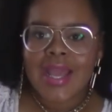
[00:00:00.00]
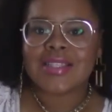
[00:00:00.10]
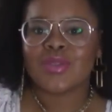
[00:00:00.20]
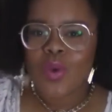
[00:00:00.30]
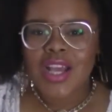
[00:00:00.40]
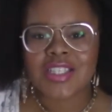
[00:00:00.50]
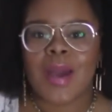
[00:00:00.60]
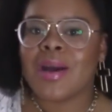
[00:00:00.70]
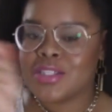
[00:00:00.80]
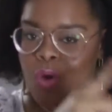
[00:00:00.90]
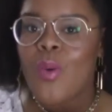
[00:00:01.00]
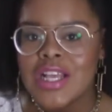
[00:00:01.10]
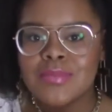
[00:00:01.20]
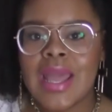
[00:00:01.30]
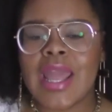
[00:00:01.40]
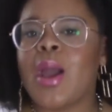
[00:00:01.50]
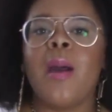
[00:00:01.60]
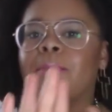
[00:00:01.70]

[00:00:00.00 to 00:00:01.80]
because it's washing. I'm about to go wash my hair.